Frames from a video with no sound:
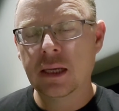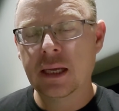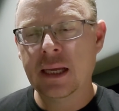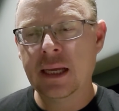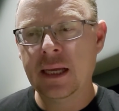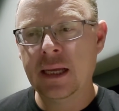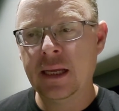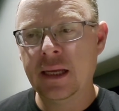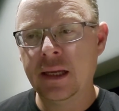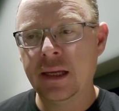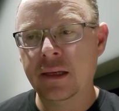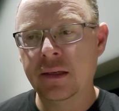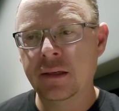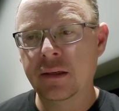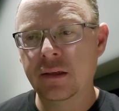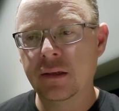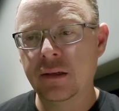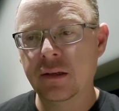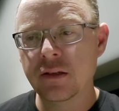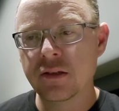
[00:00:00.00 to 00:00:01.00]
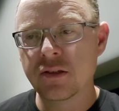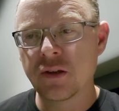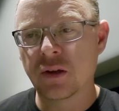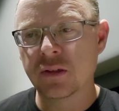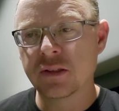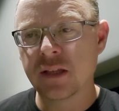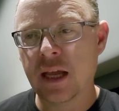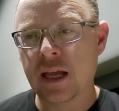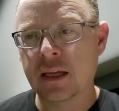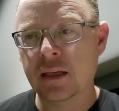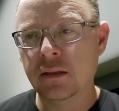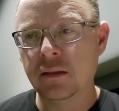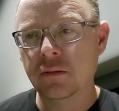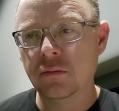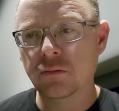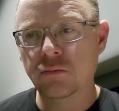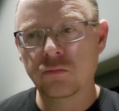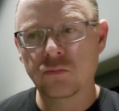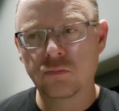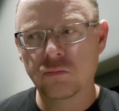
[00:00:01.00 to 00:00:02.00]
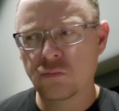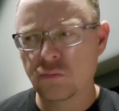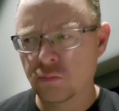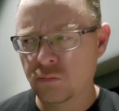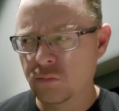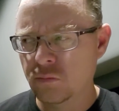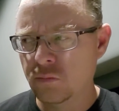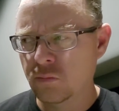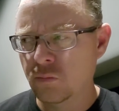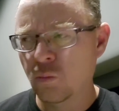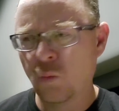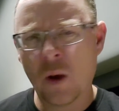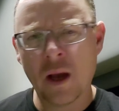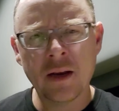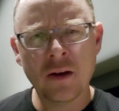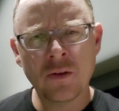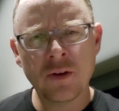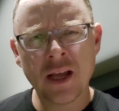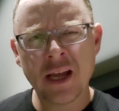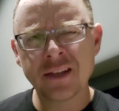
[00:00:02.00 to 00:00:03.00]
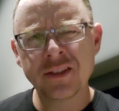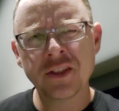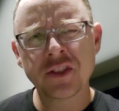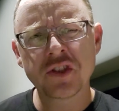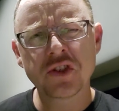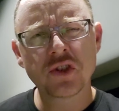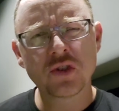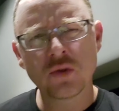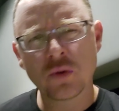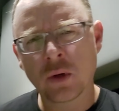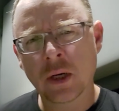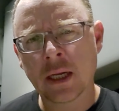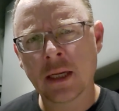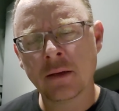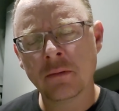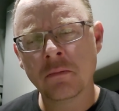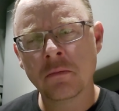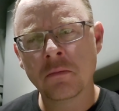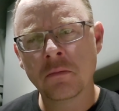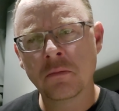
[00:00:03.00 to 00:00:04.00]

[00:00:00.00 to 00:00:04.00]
And so it's like, why don't I just stream